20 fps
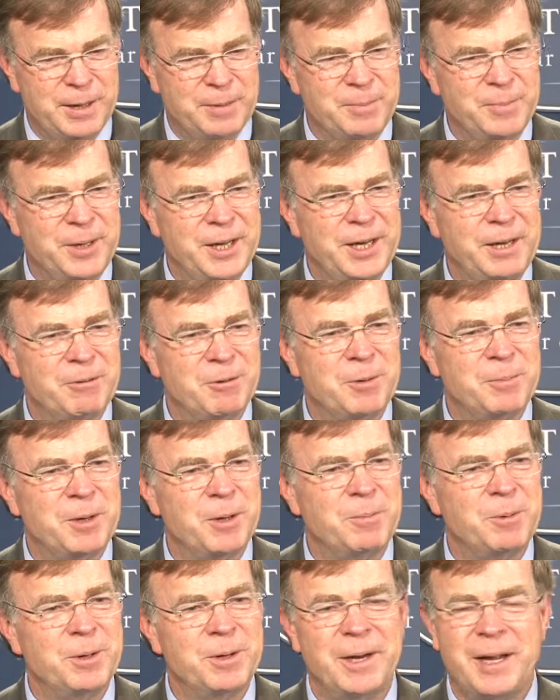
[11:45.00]
Many
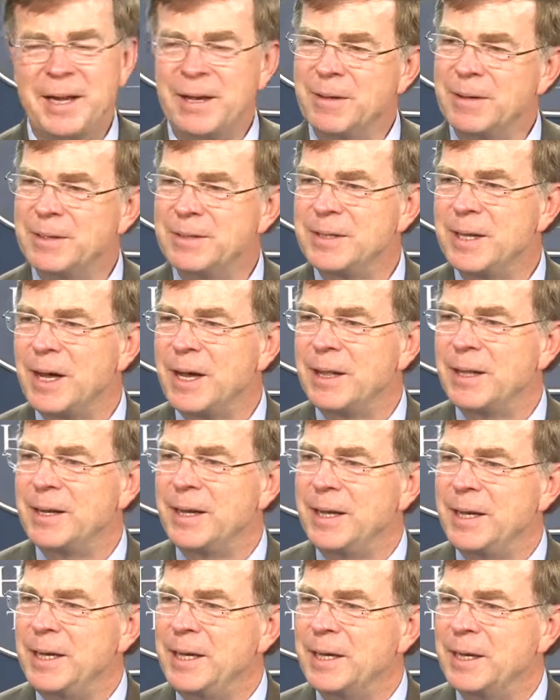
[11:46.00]
remember it now as the
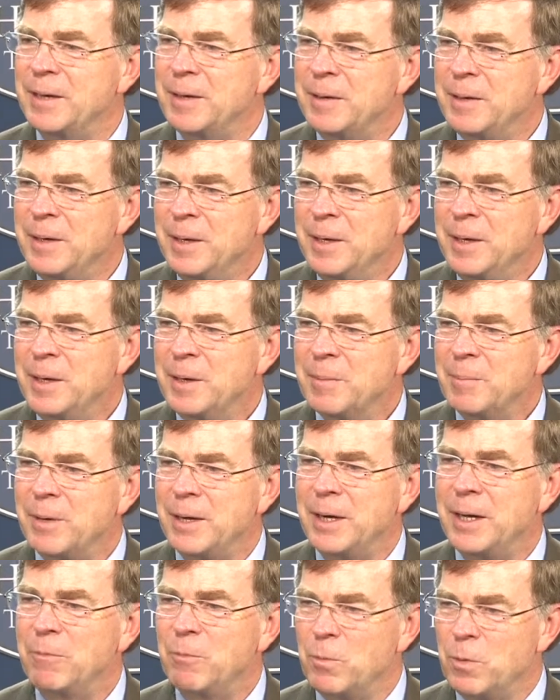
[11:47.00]
Holiday Inn.
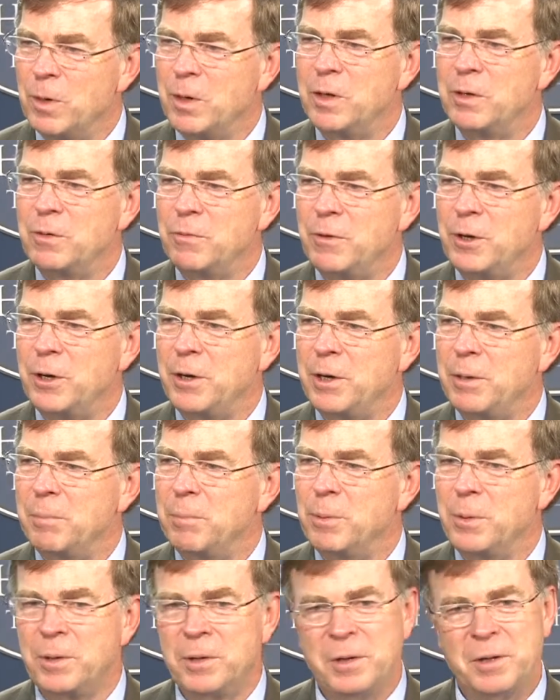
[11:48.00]
But it was very
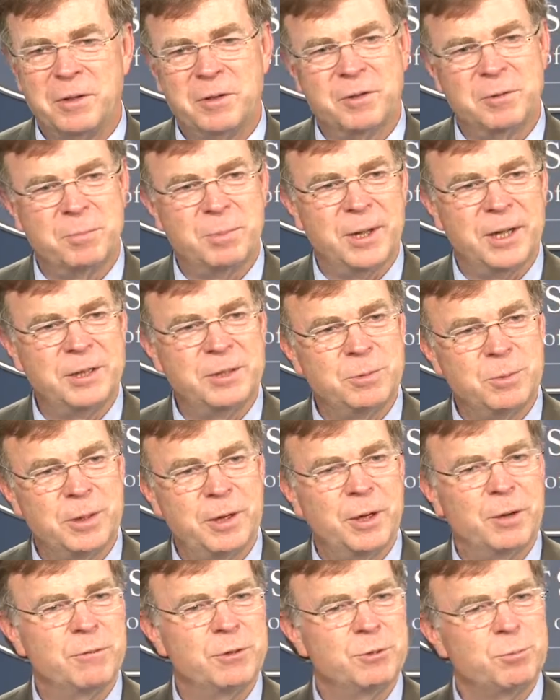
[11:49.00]
important. It was a place
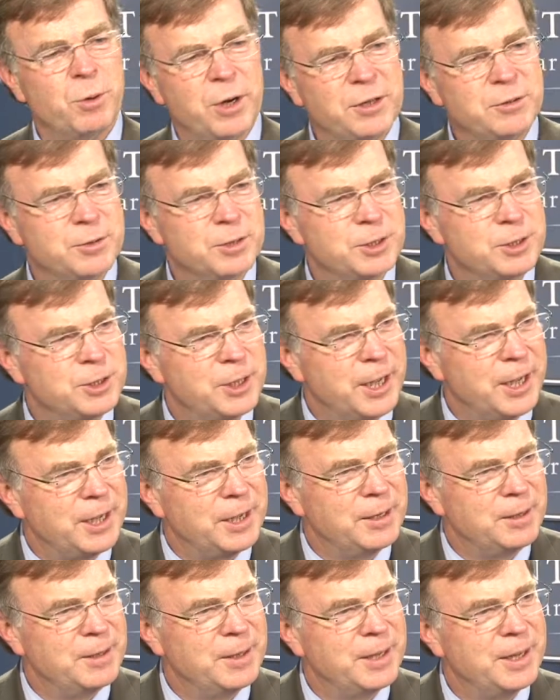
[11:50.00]
where Elvis Presley
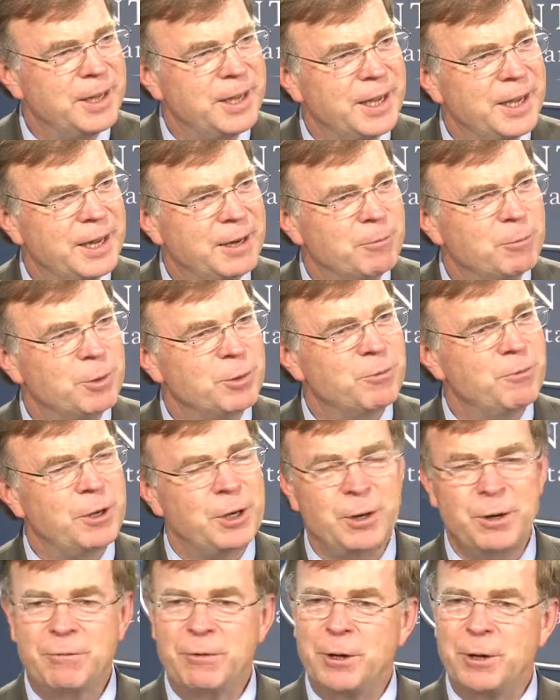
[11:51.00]
stayed, and it was
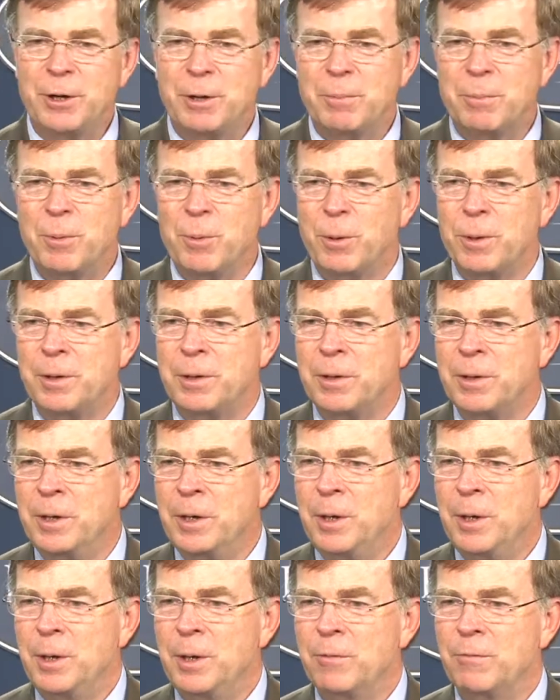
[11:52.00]
very, very important
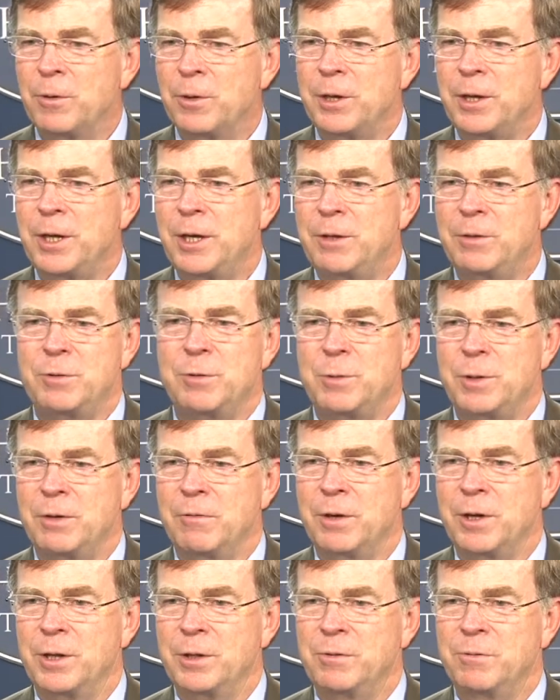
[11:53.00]
for the history
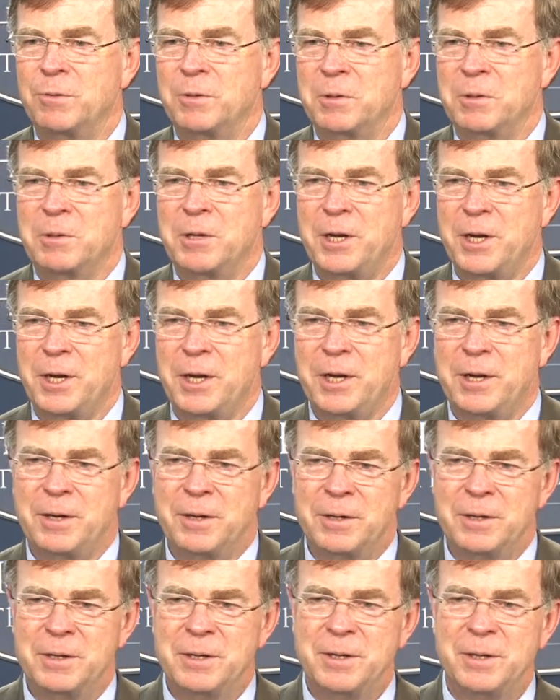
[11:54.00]
of
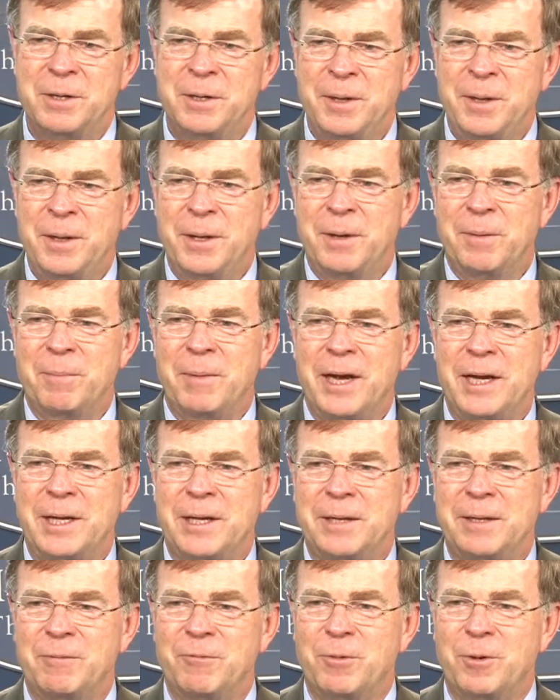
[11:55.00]
Huntsville.
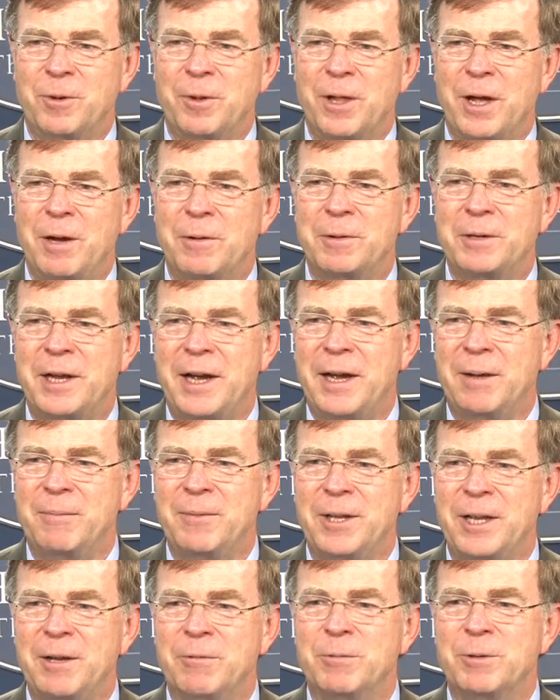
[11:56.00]
Mike, for a long
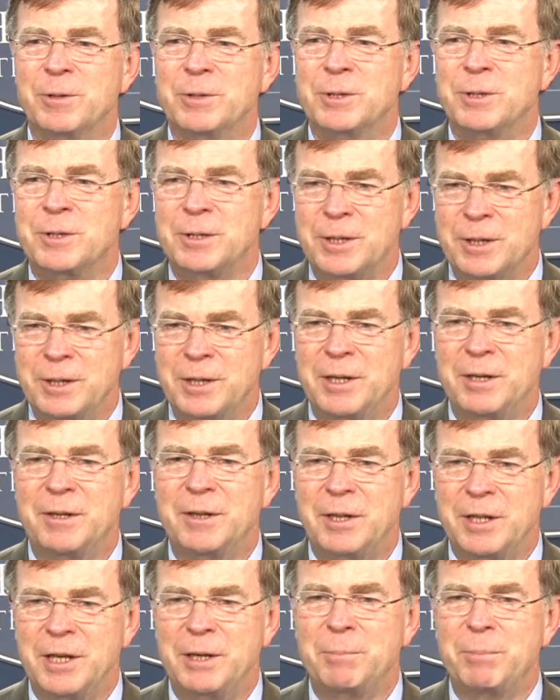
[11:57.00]
time, it was
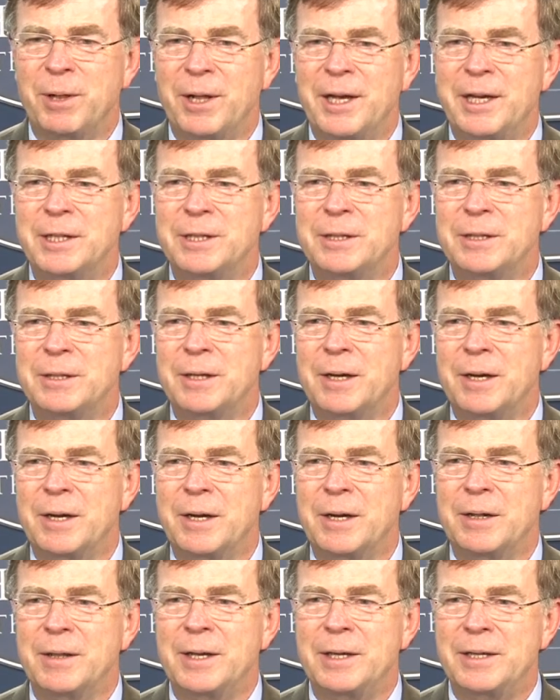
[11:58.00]
the place
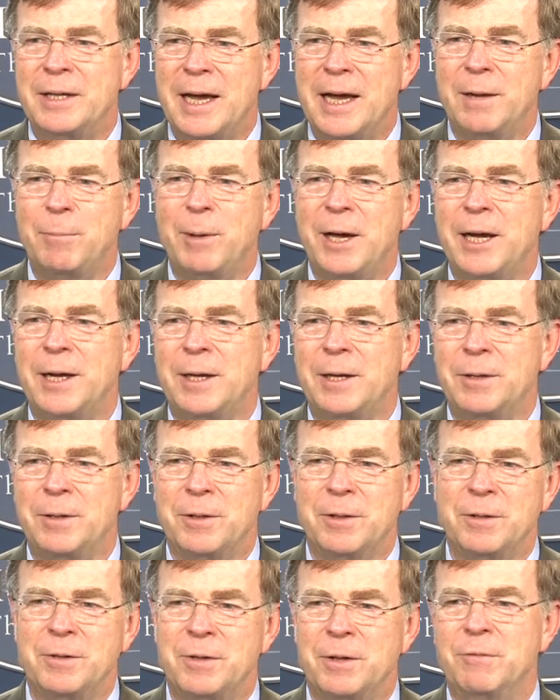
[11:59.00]
that tied back into
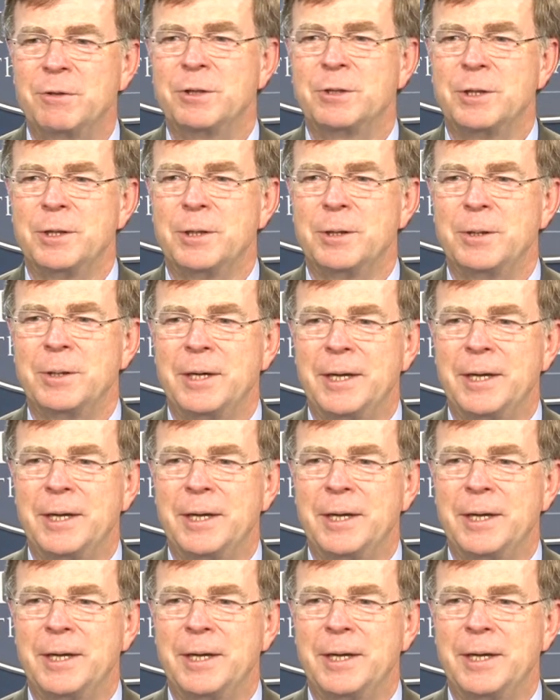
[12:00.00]
the Civic Center,